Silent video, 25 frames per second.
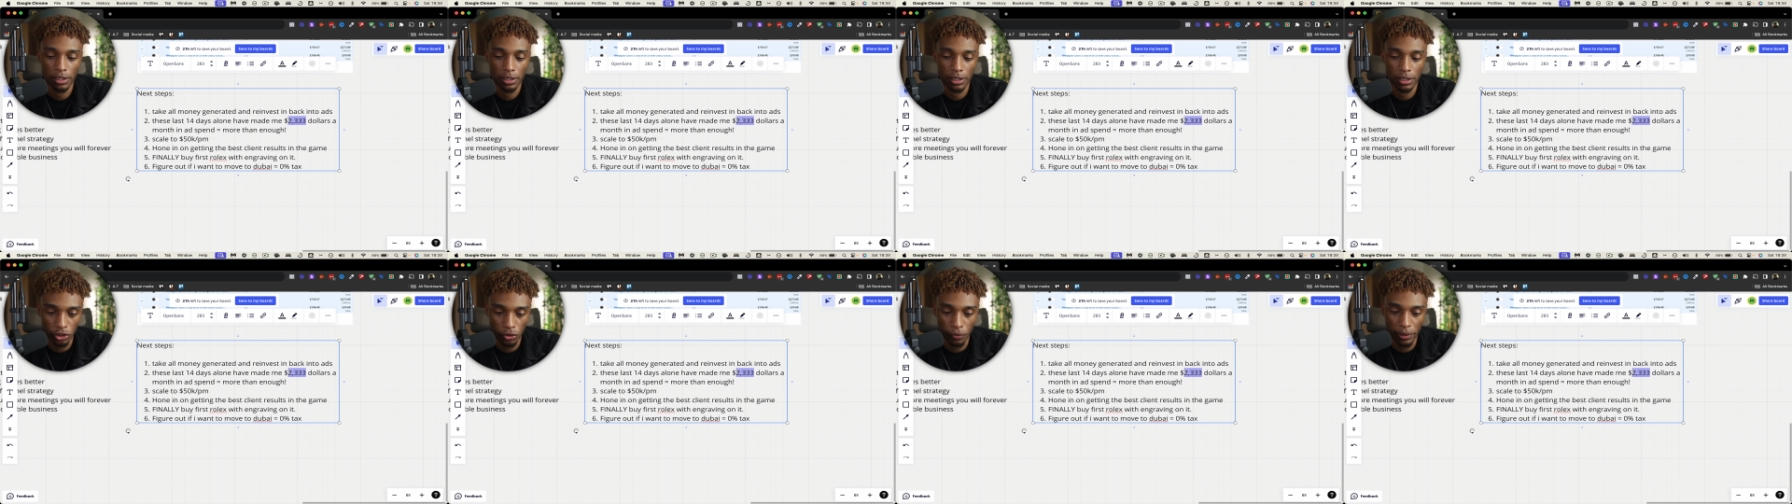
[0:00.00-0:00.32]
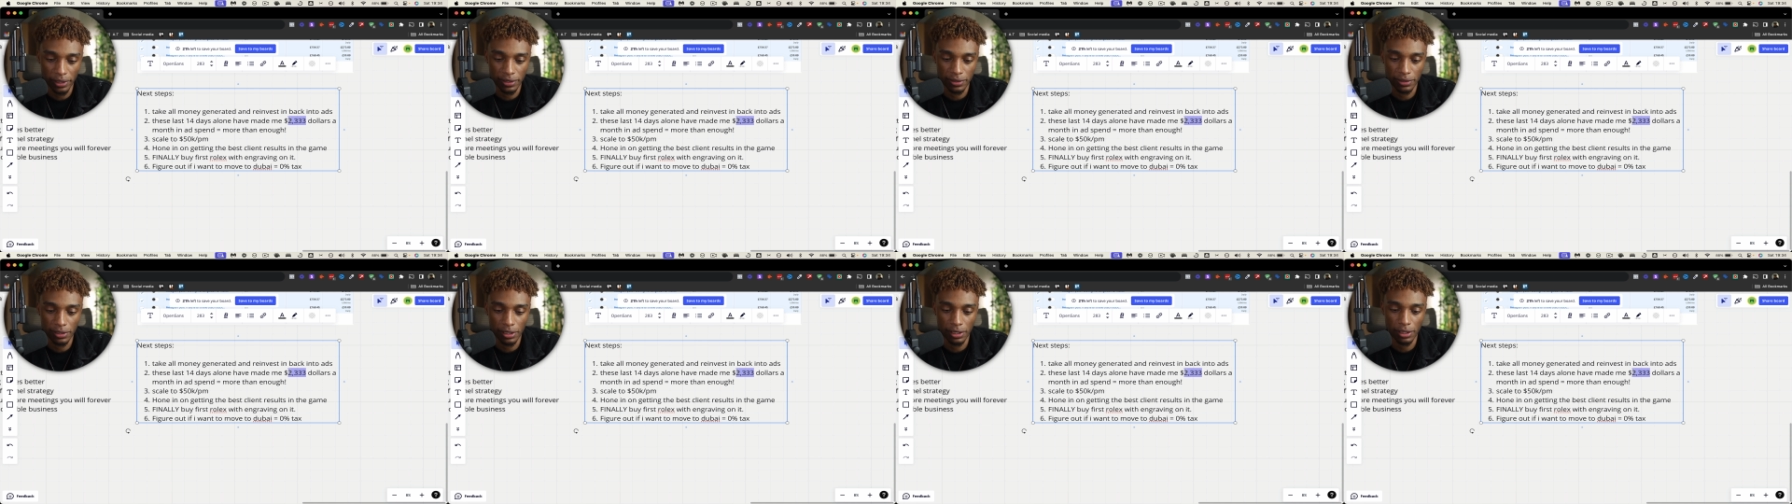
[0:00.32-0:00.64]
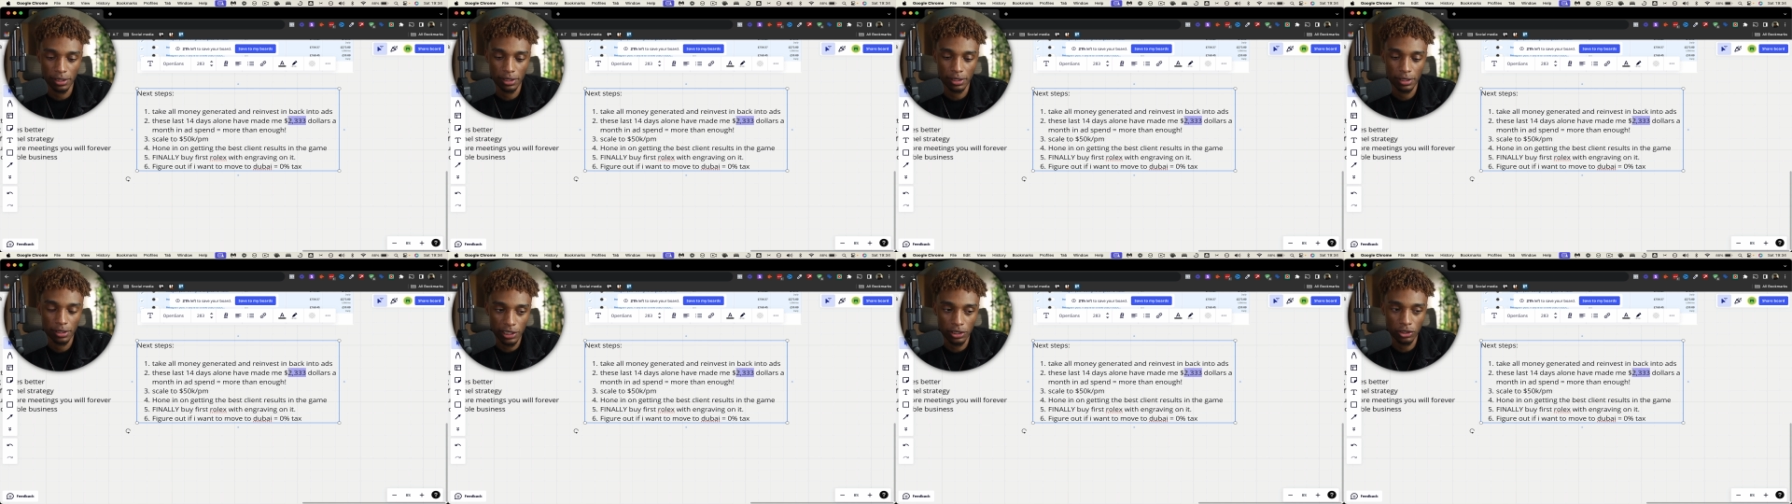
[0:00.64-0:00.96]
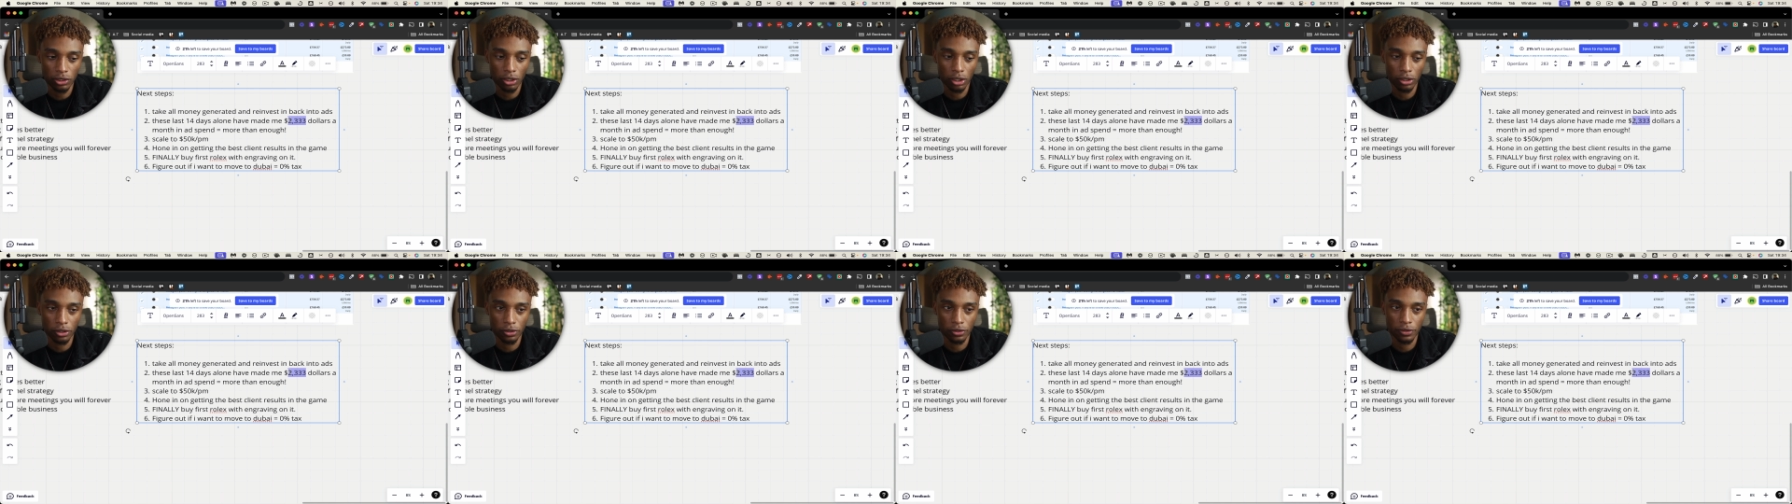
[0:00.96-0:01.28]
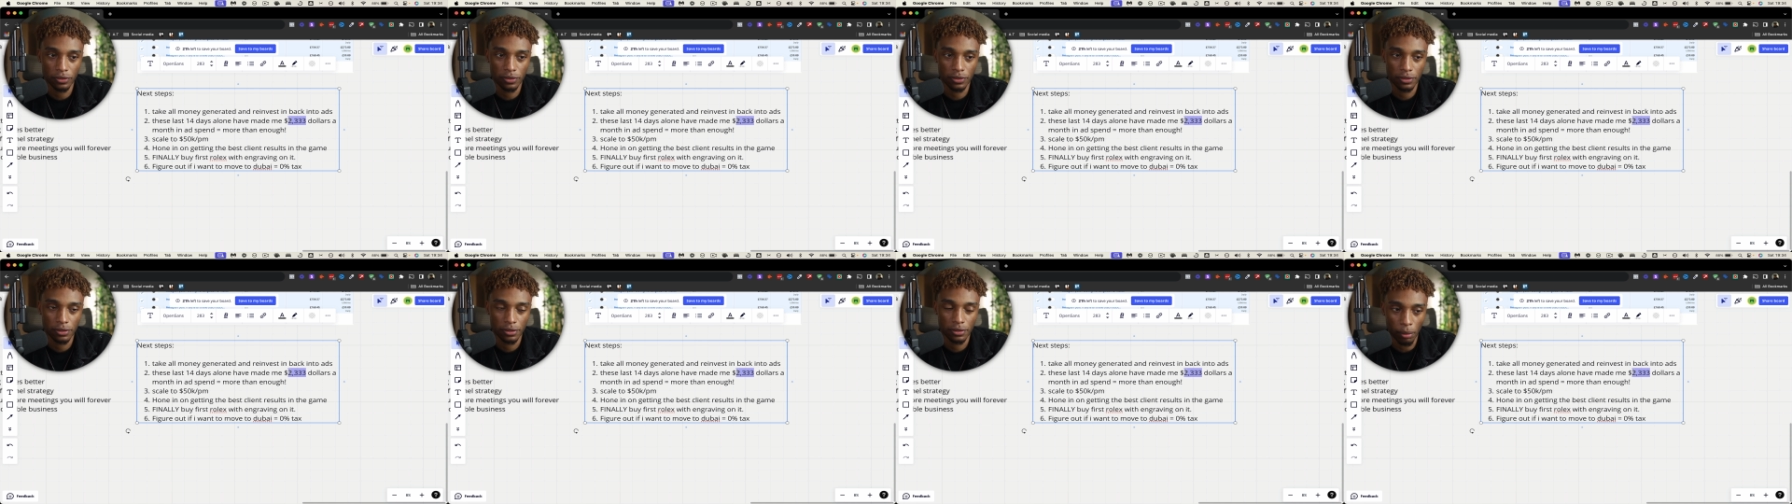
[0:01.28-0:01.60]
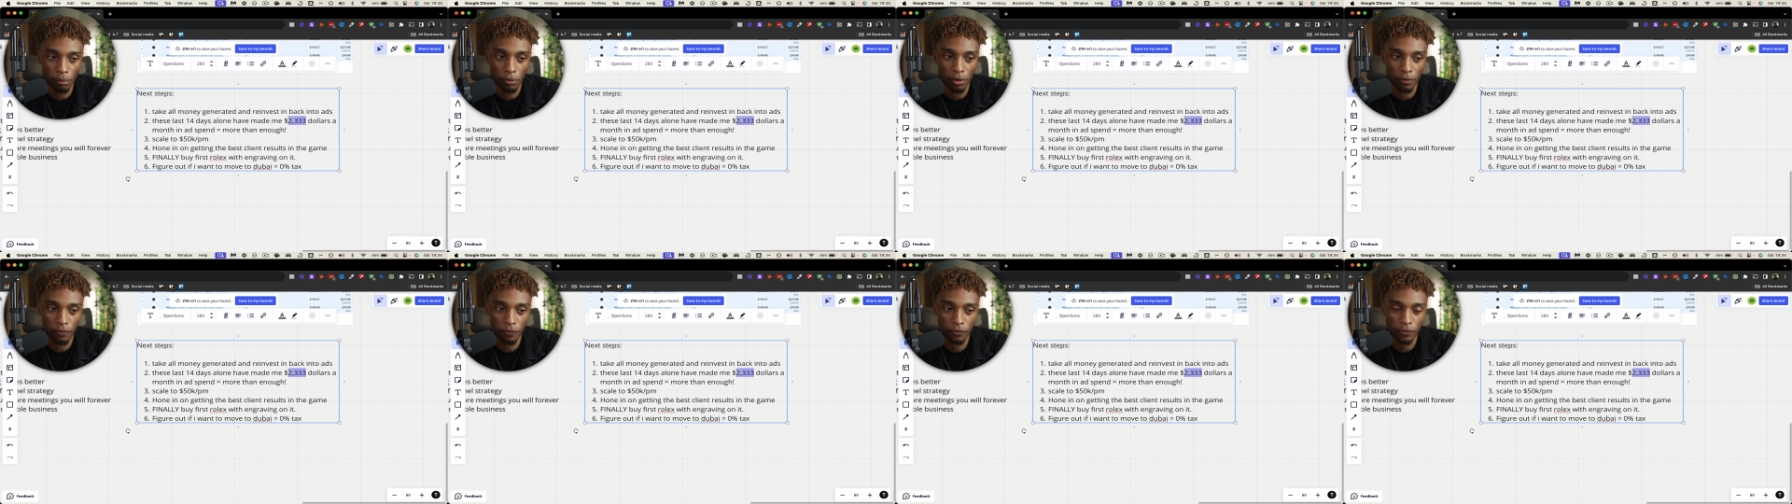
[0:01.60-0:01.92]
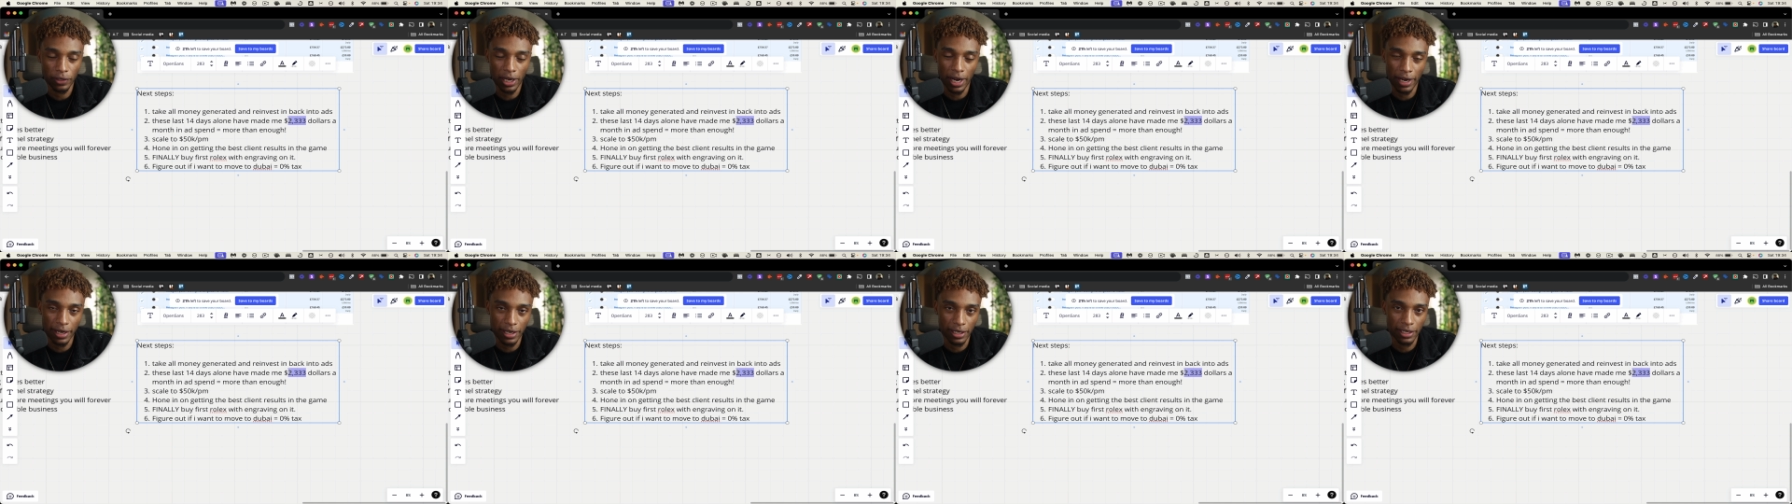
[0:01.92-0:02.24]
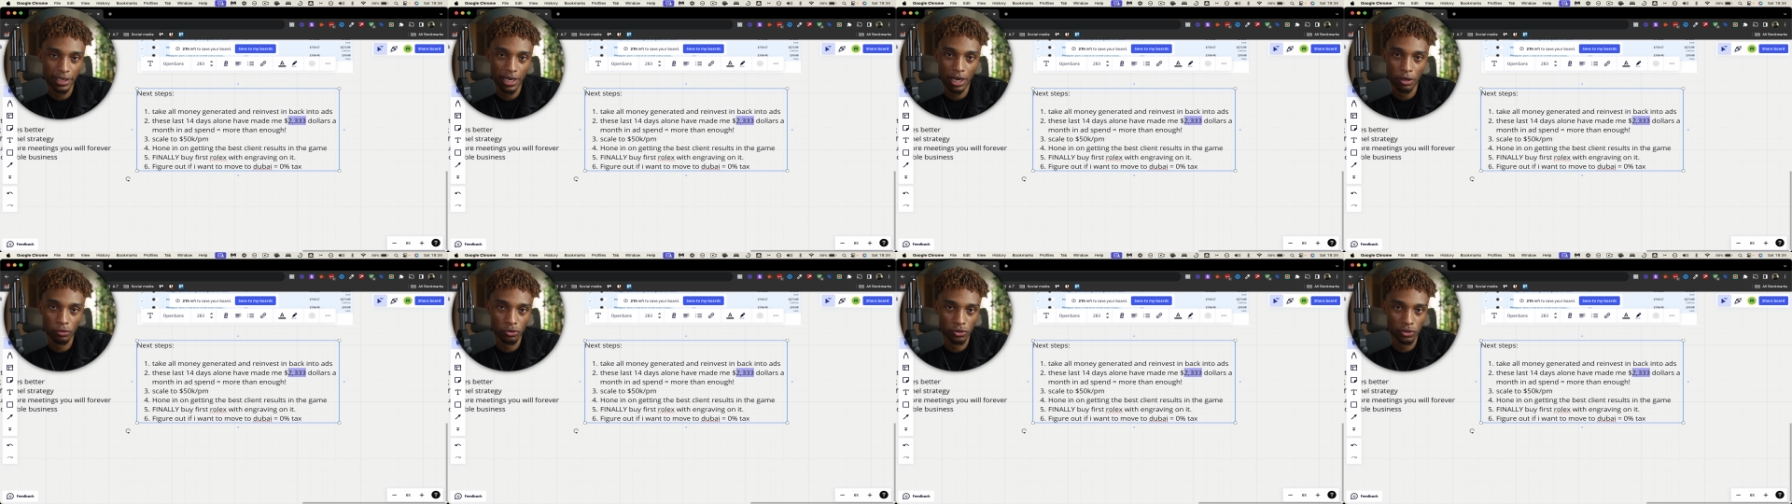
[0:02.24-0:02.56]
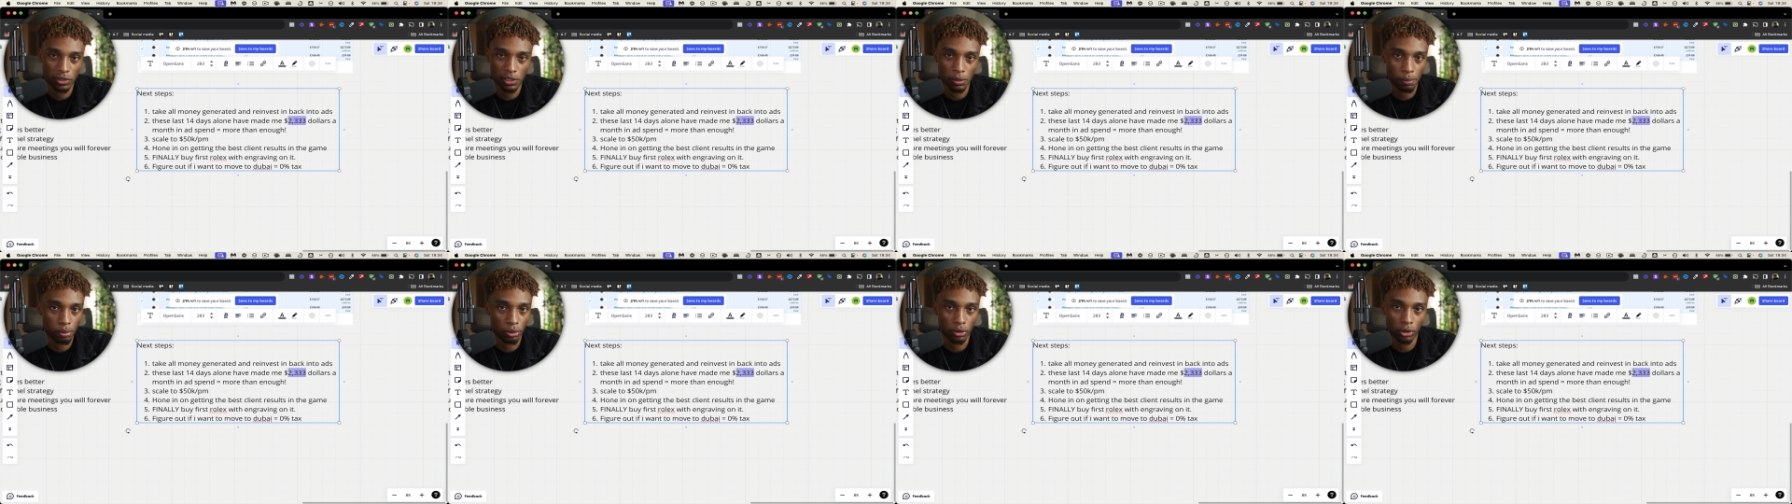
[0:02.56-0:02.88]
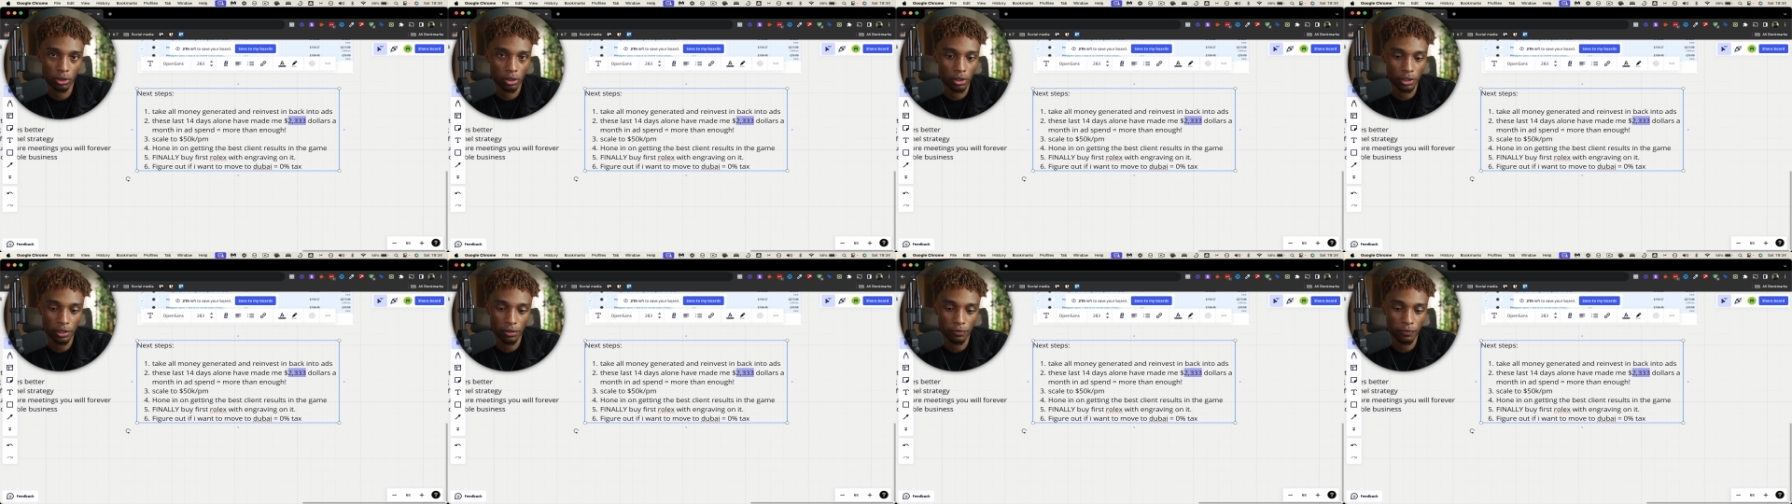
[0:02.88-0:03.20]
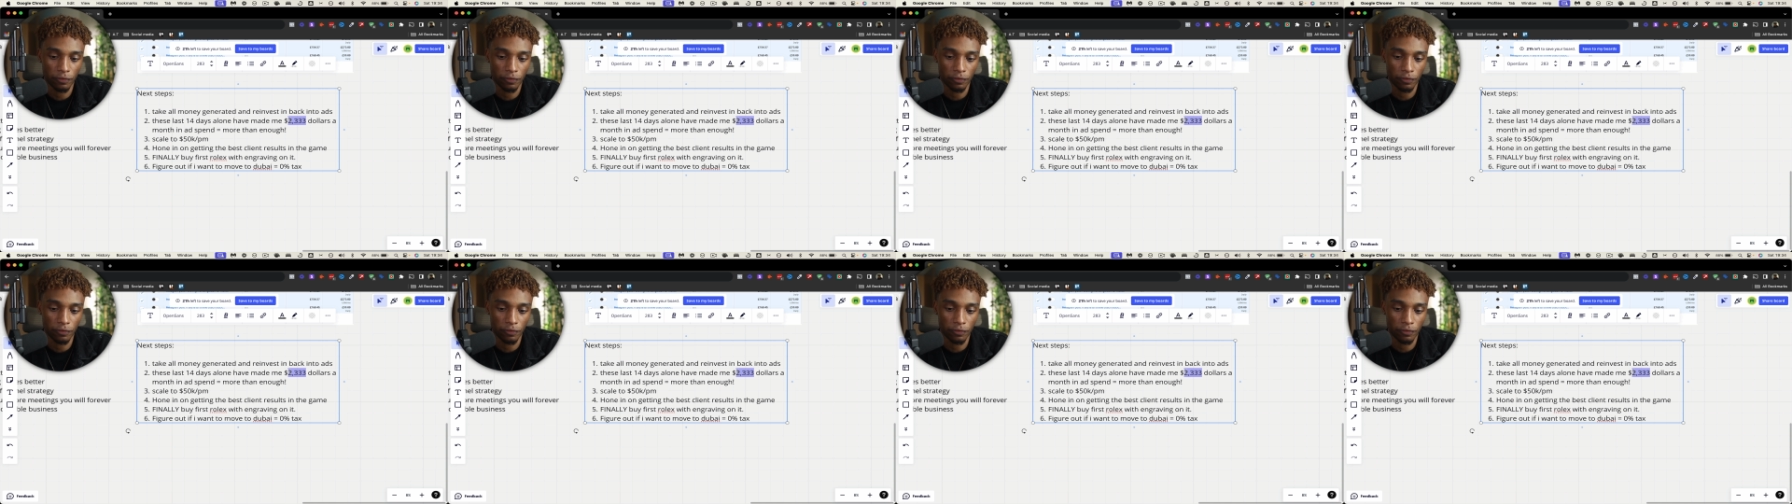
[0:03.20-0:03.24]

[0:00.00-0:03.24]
USD in dollars per month that I can now just deploy